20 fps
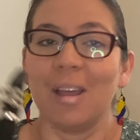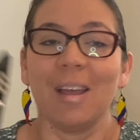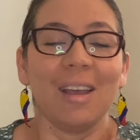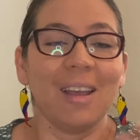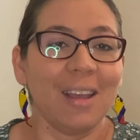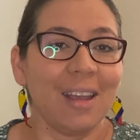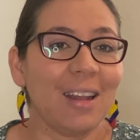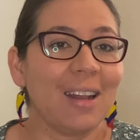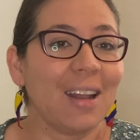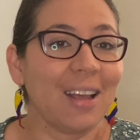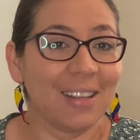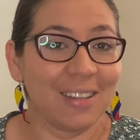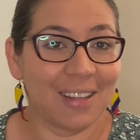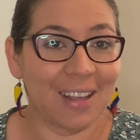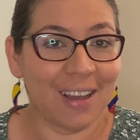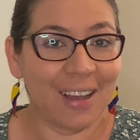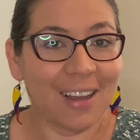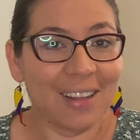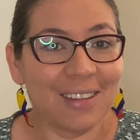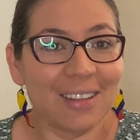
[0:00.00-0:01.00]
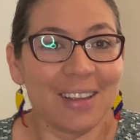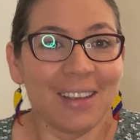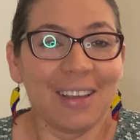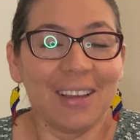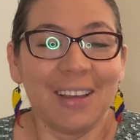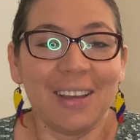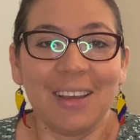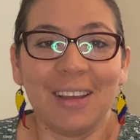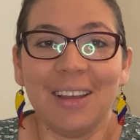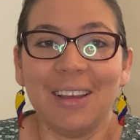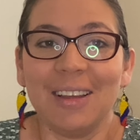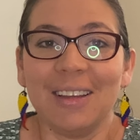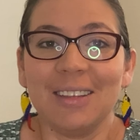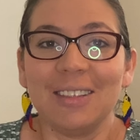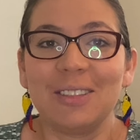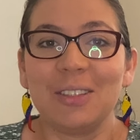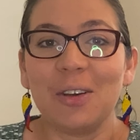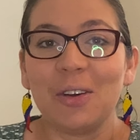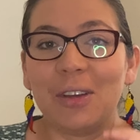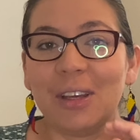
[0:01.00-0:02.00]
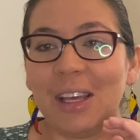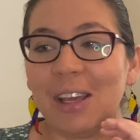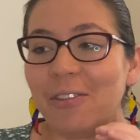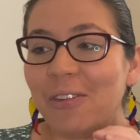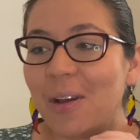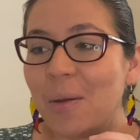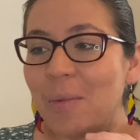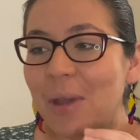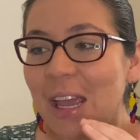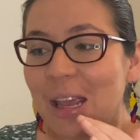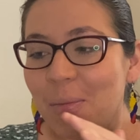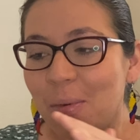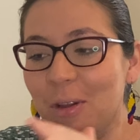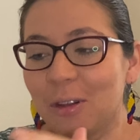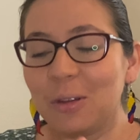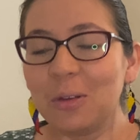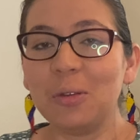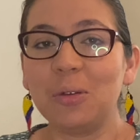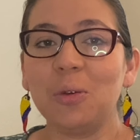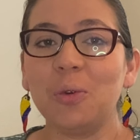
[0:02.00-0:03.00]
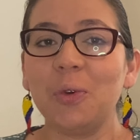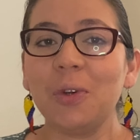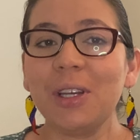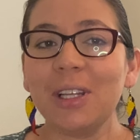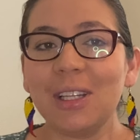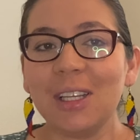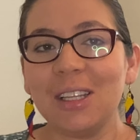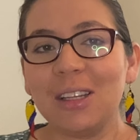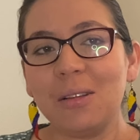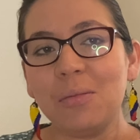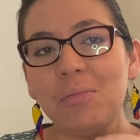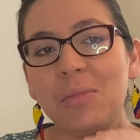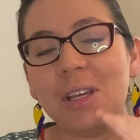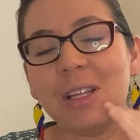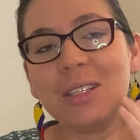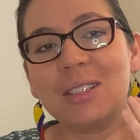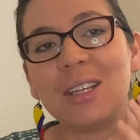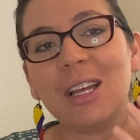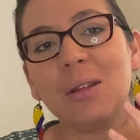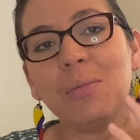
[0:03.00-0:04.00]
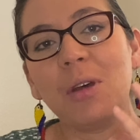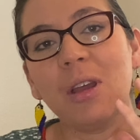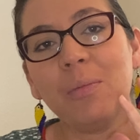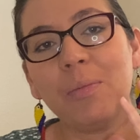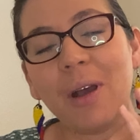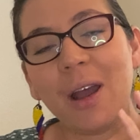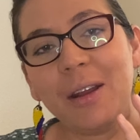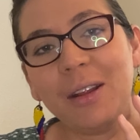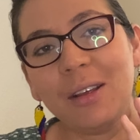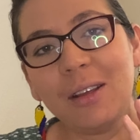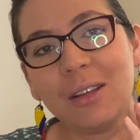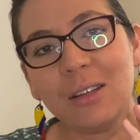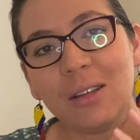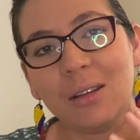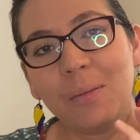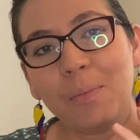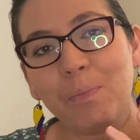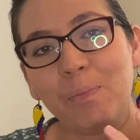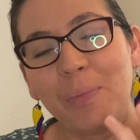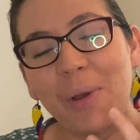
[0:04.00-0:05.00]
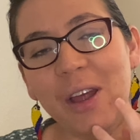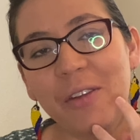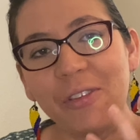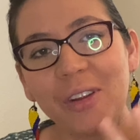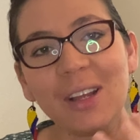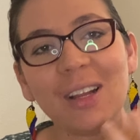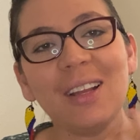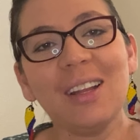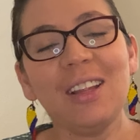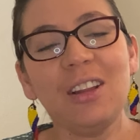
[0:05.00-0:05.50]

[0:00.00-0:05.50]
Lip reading: And like that. So if I'm able to do it, it means that my body perfectly